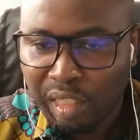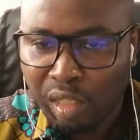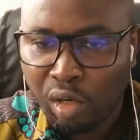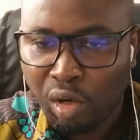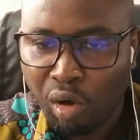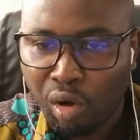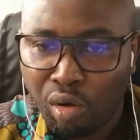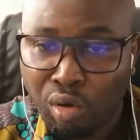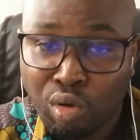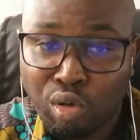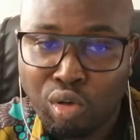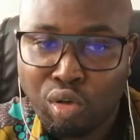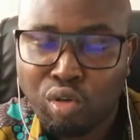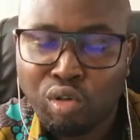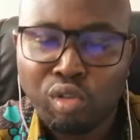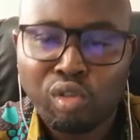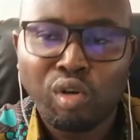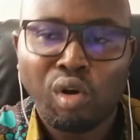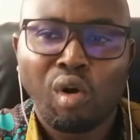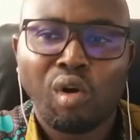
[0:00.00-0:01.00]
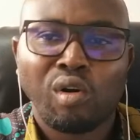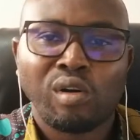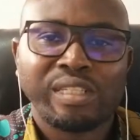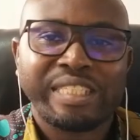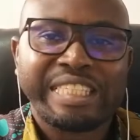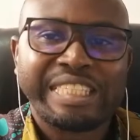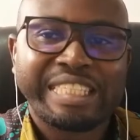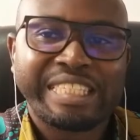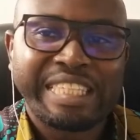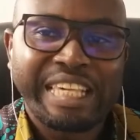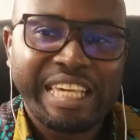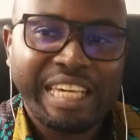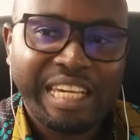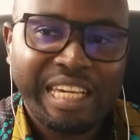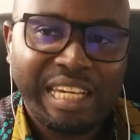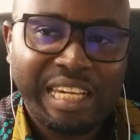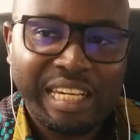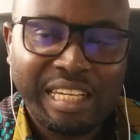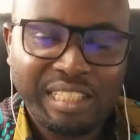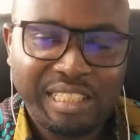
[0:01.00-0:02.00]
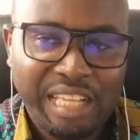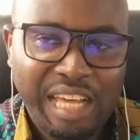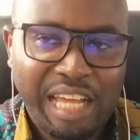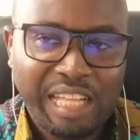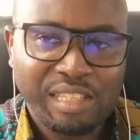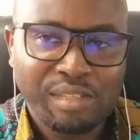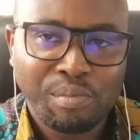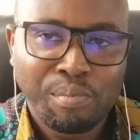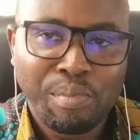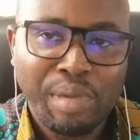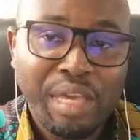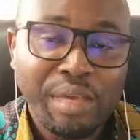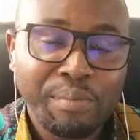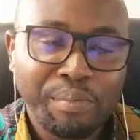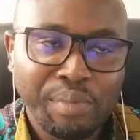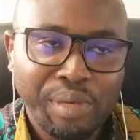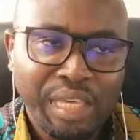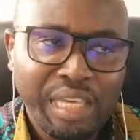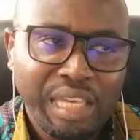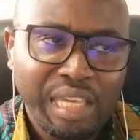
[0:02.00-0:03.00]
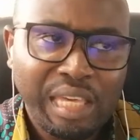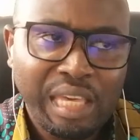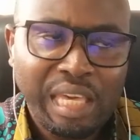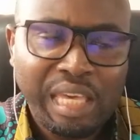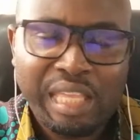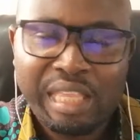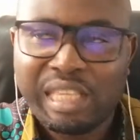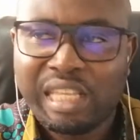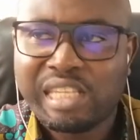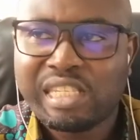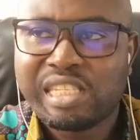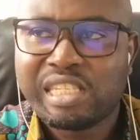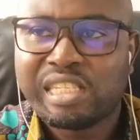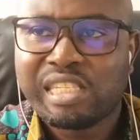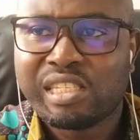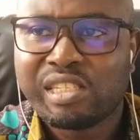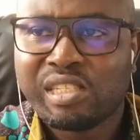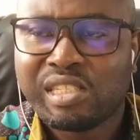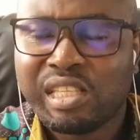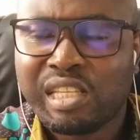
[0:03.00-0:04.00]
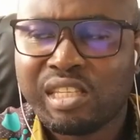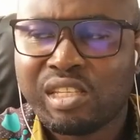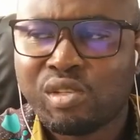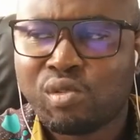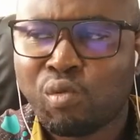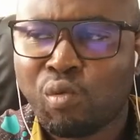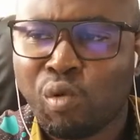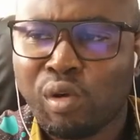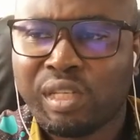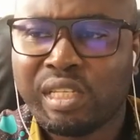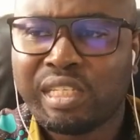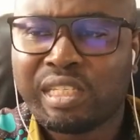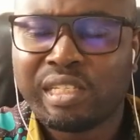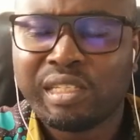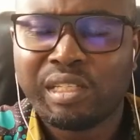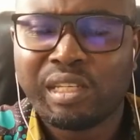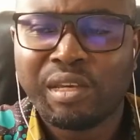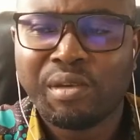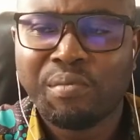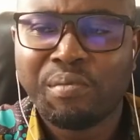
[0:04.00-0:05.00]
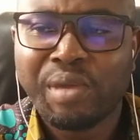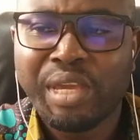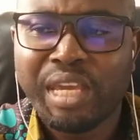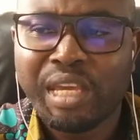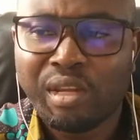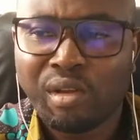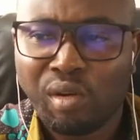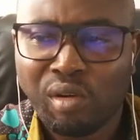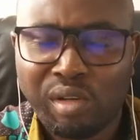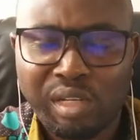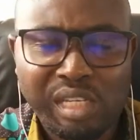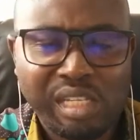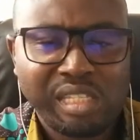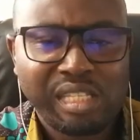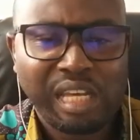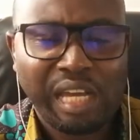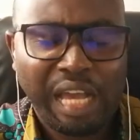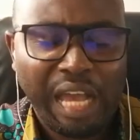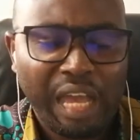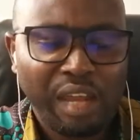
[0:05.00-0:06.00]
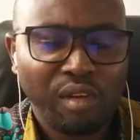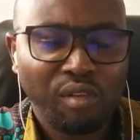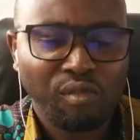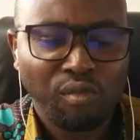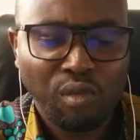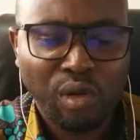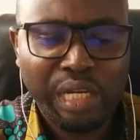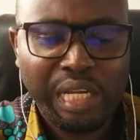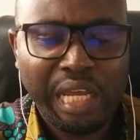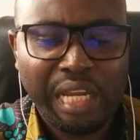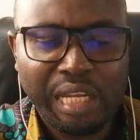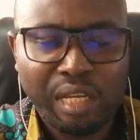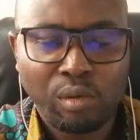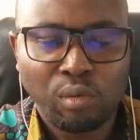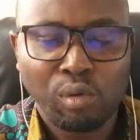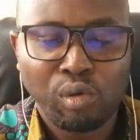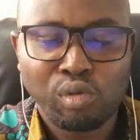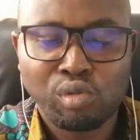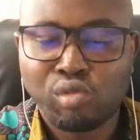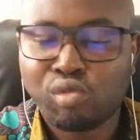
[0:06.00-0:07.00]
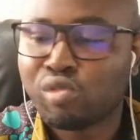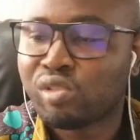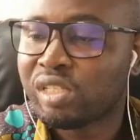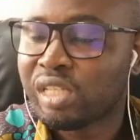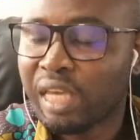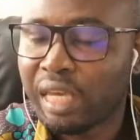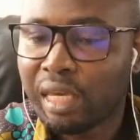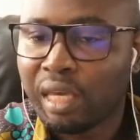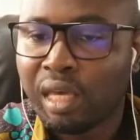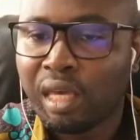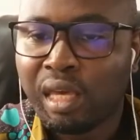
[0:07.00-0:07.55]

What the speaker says: conclude or think that maybe this is what they mean, or this is the kind of word that they want to say.